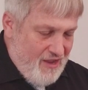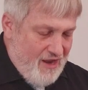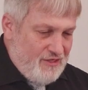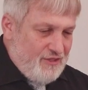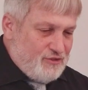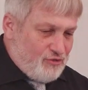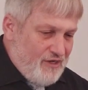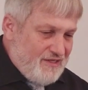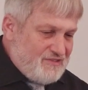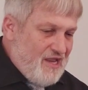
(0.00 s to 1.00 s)
that
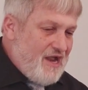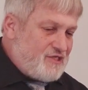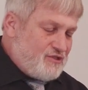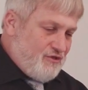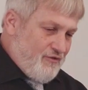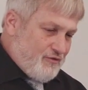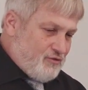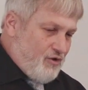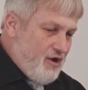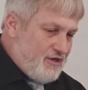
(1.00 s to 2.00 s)
transaction on the
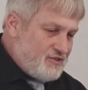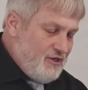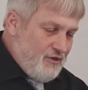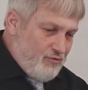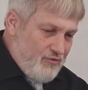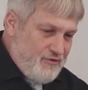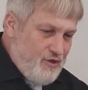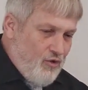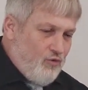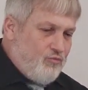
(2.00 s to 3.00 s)
cross where the
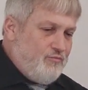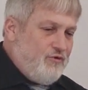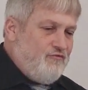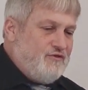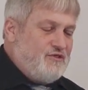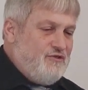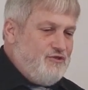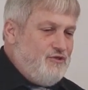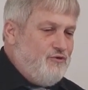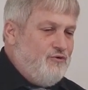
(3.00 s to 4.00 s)
old would move into the
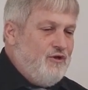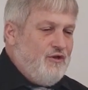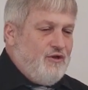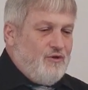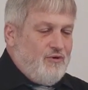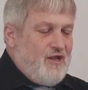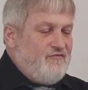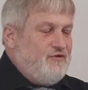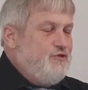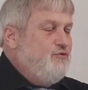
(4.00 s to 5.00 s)
new, we have
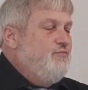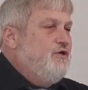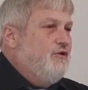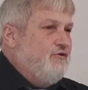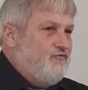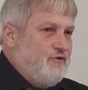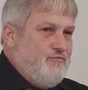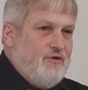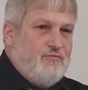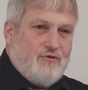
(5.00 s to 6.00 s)
a new meal of
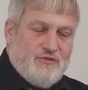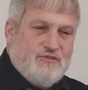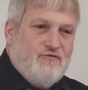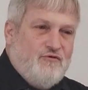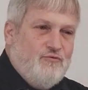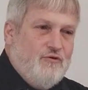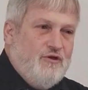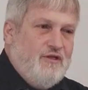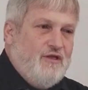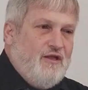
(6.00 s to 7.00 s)
remembrance, if you
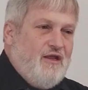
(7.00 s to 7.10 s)
would,